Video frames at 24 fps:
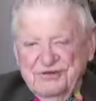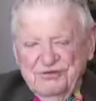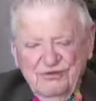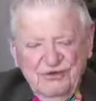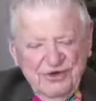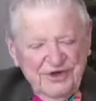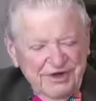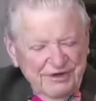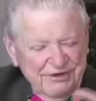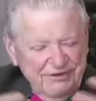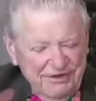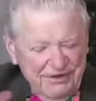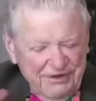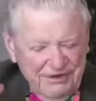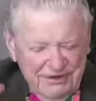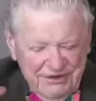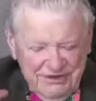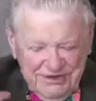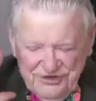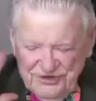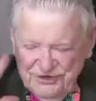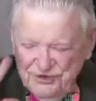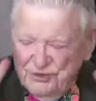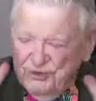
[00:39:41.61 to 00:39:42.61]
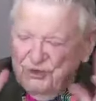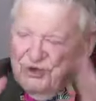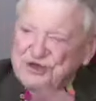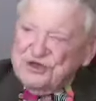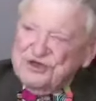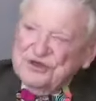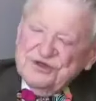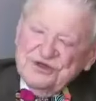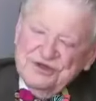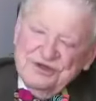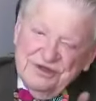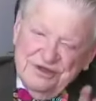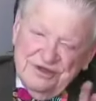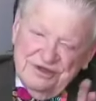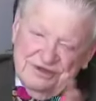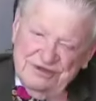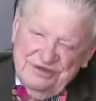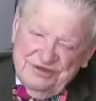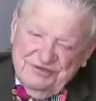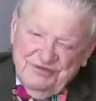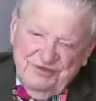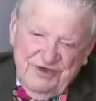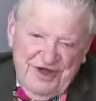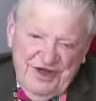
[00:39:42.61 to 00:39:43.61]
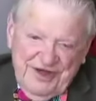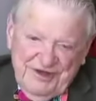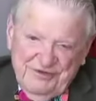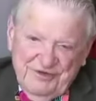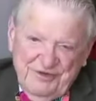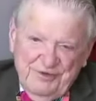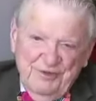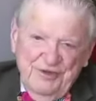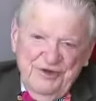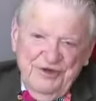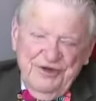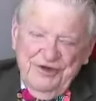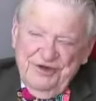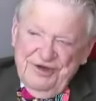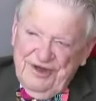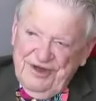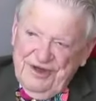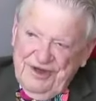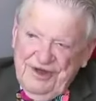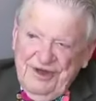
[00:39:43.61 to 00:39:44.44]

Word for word: Whatever you want to do is fine with me.